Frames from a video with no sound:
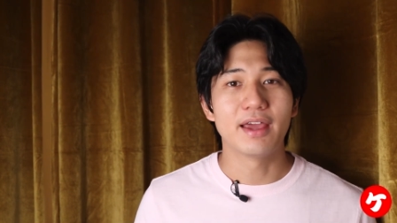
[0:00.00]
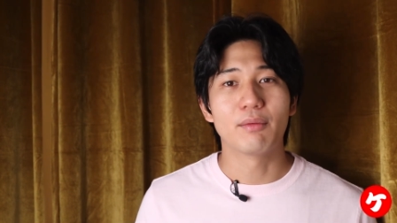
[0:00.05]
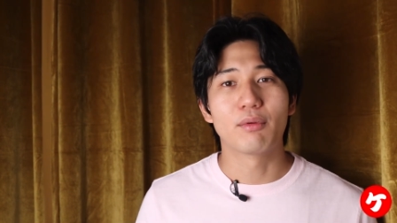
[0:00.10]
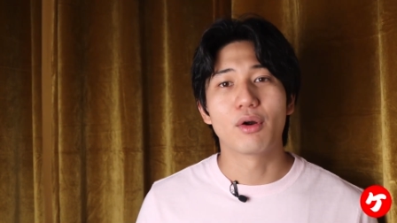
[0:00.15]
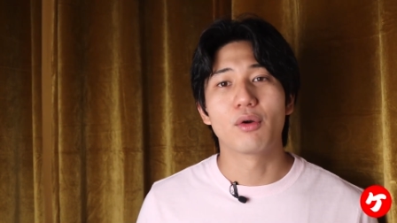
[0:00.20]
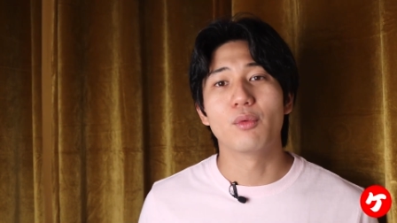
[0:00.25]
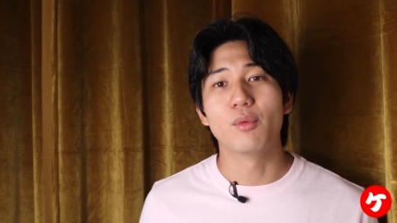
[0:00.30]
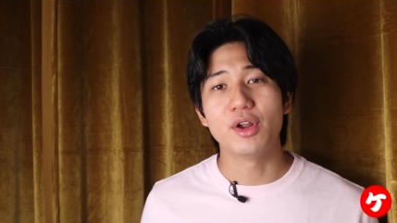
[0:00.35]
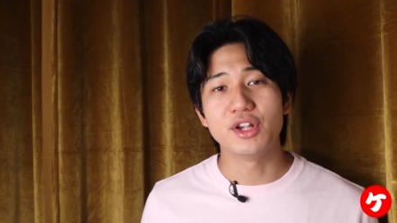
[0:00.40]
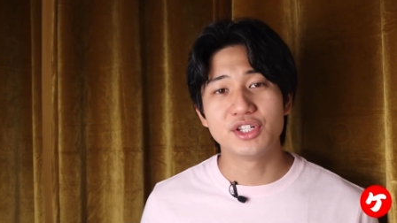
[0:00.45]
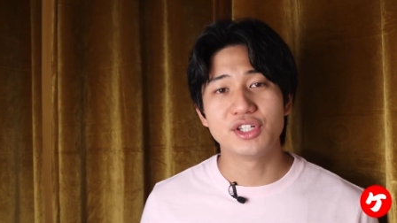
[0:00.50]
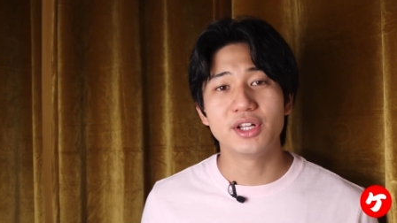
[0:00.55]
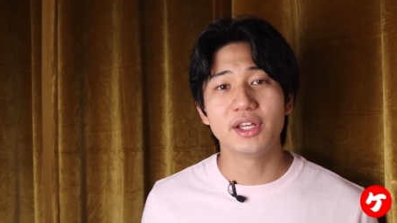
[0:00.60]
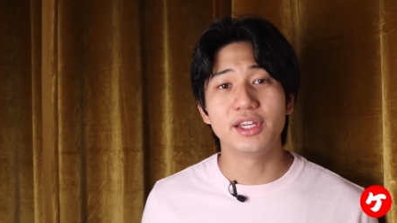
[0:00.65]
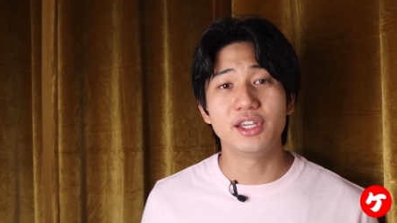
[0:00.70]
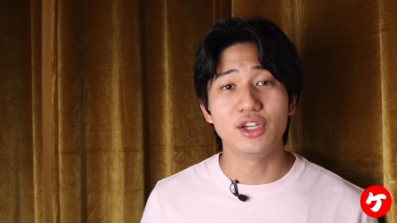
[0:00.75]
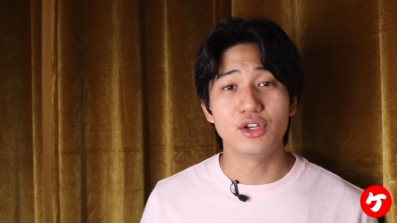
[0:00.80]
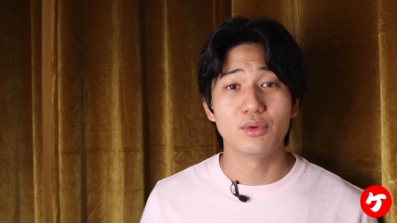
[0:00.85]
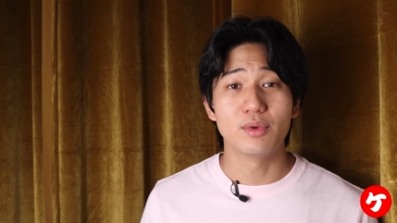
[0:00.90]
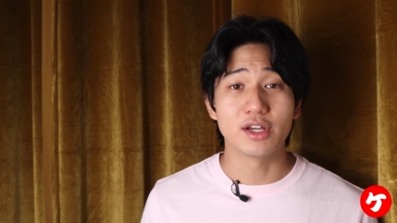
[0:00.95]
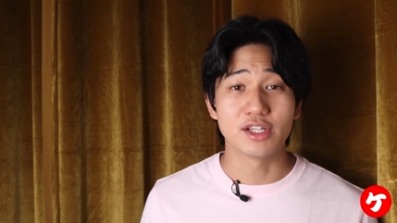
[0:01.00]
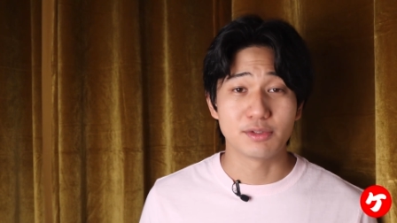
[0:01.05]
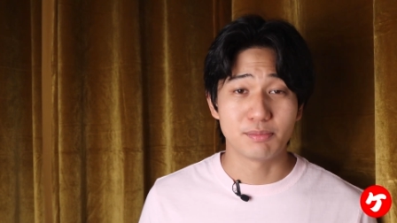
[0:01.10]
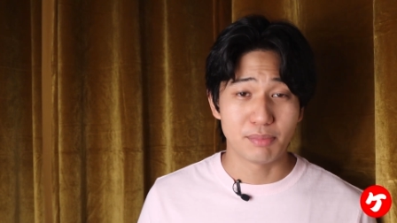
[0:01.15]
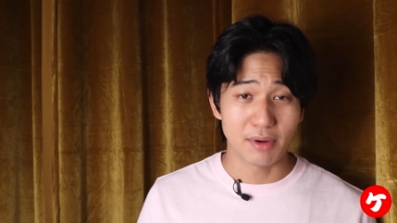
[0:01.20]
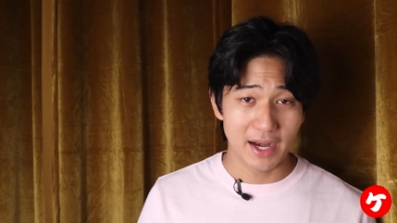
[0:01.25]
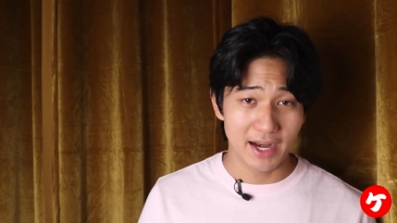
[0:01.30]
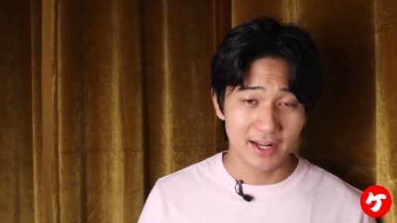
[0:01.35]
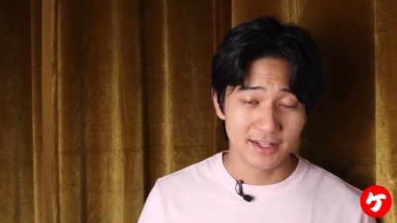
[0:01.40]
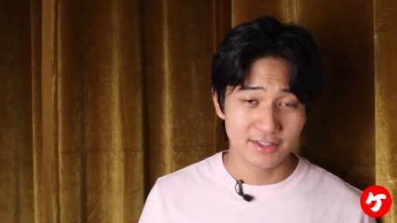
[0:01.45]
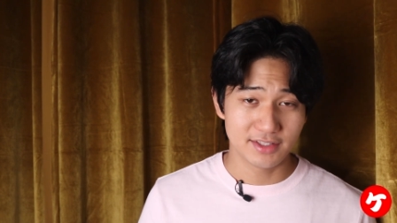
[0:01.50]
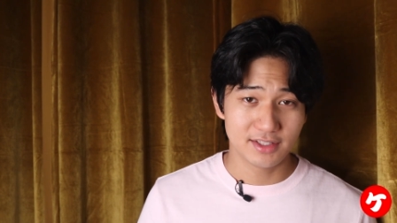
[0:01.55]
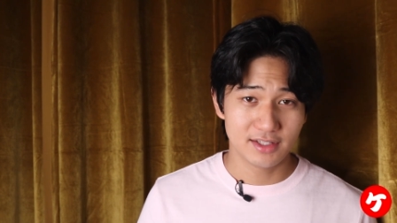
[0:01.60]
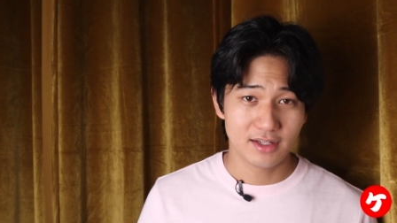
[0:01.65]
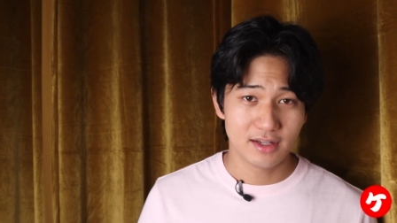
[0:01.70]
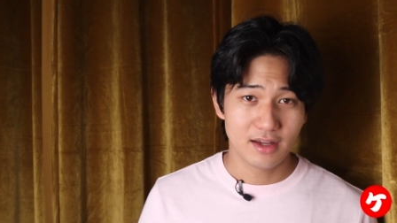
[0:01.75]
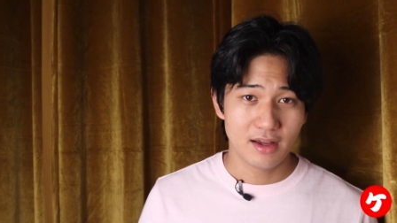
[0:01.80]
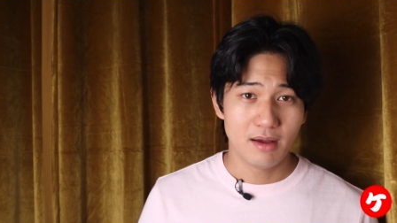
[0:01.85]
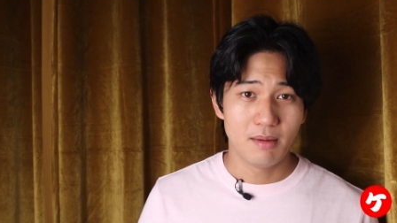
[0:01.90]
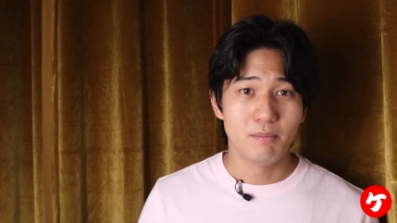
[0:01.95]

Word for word: that were originally US brands.